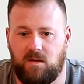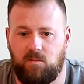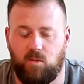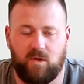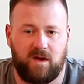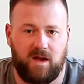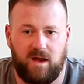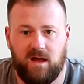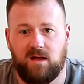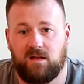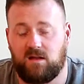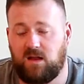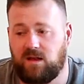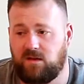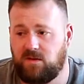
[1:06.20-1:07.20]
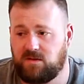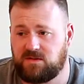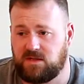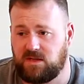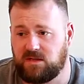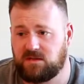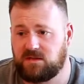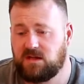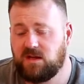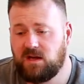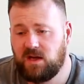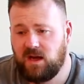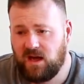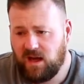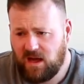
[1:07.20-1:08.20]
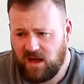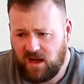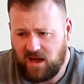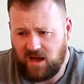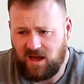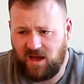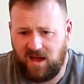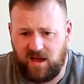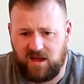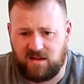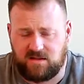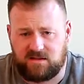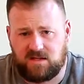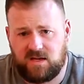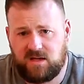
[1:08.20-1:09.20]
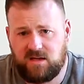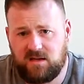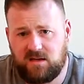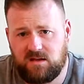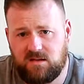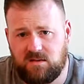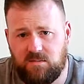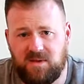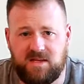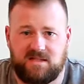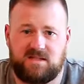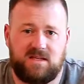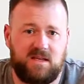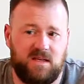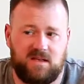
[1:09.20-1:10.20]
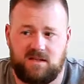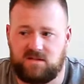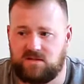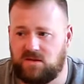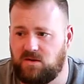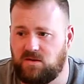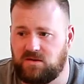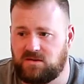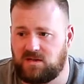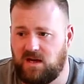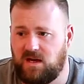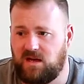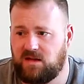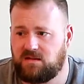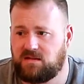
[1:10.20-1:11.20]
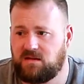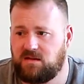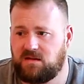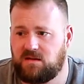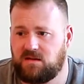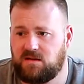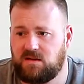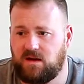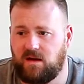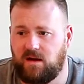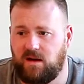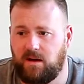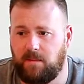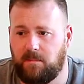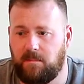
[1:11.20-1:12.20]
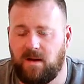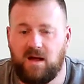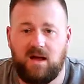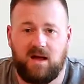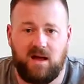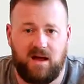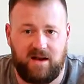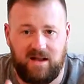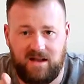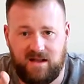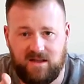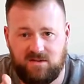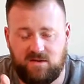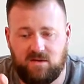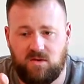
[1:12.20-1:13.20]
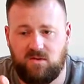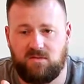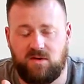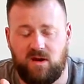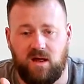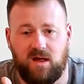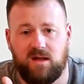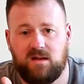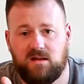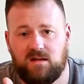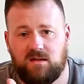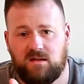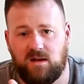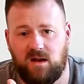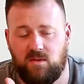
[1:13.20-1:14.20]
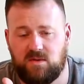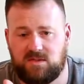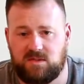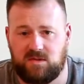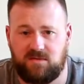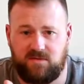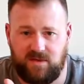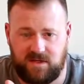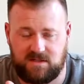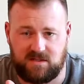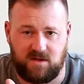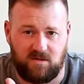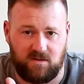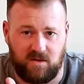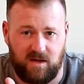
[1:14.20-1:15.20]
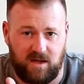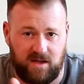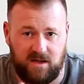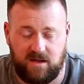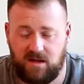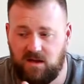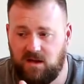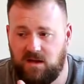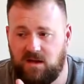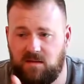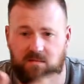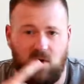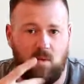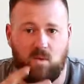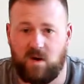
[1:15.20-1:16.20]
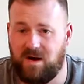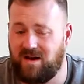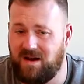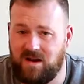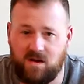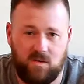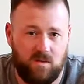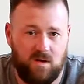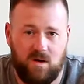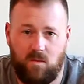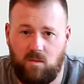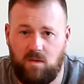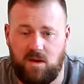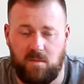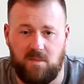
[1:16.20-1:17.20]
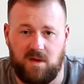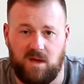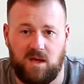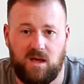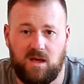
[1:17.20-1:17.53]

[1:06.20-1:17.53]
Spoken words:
working out and a lot of those things. And the biggest thing is, though, is that I didn't get there overnight, and I wasn't going to fix it overnight. Nowhere near where I want to be,